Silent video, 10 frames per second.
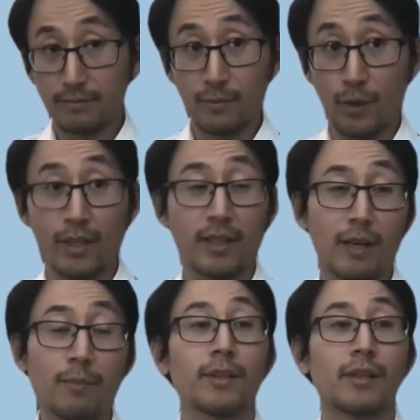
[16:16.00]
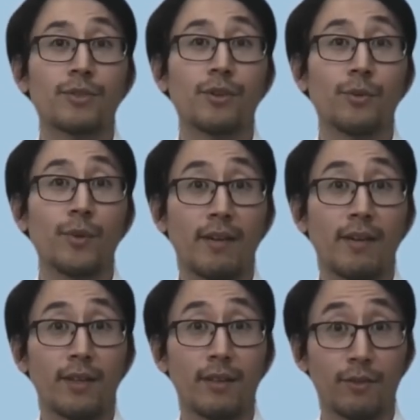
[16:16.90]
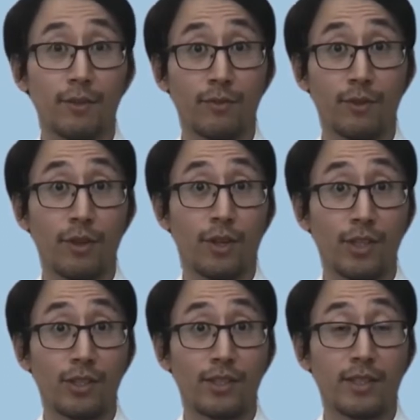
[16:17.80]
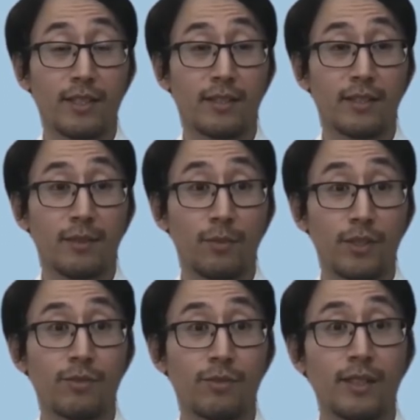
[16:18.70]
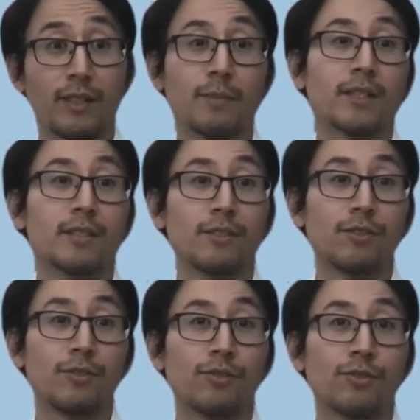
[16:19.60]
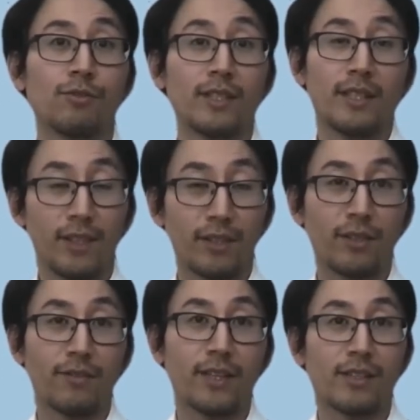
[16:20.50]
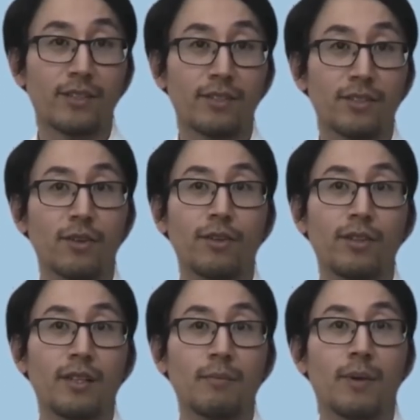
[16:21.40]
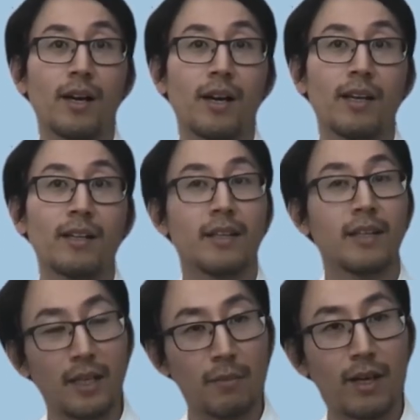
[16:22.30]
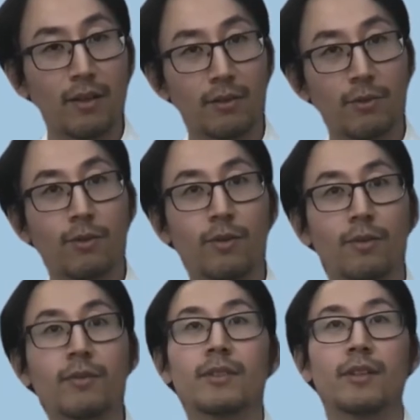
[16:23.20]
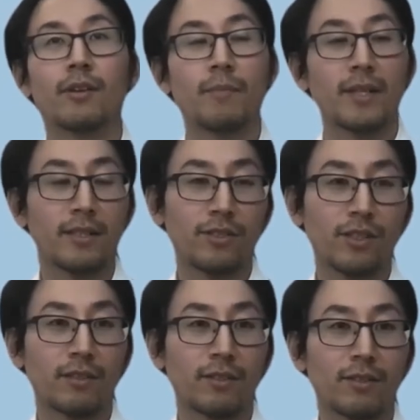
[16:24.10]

woken up. So we have a level of low urgency incident, which really limits you to receiving notifications only by email or messaging.